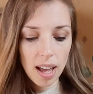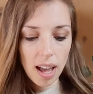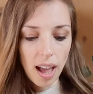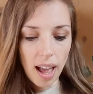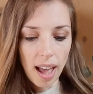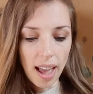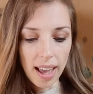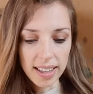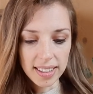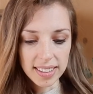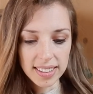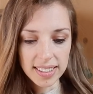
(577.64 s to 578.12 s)

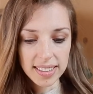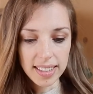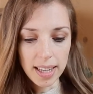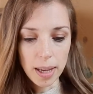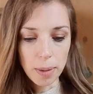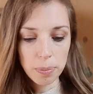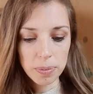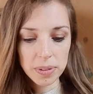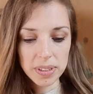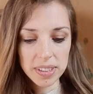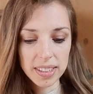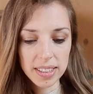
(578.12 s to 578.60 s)

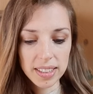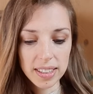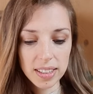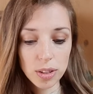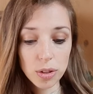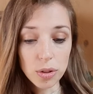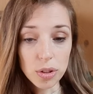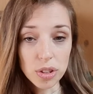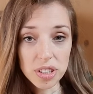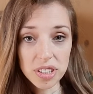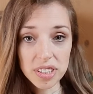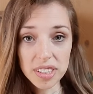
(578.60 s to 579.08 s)
accepting
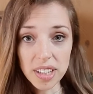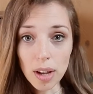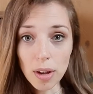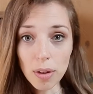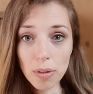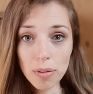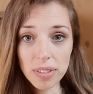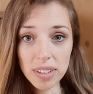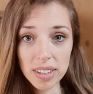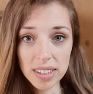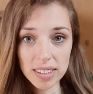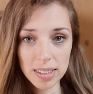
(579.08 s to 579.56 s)

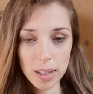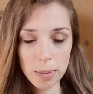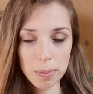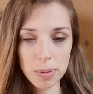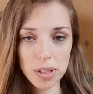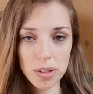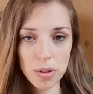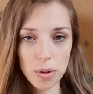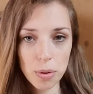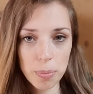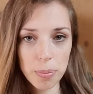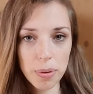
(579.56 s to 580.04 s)
yourself and accepting
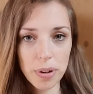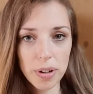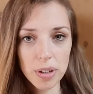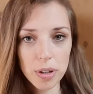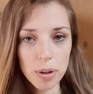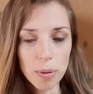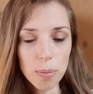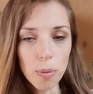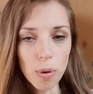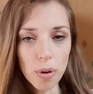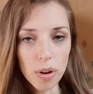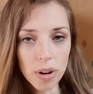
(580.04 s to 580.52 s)
your partner
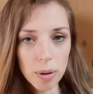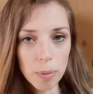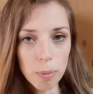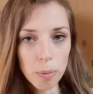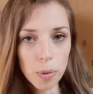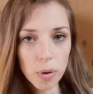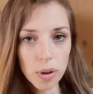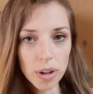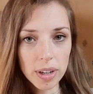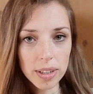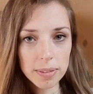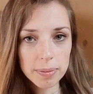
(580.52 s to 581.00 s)
more and
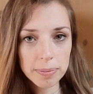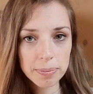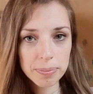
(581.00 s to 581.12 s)
more.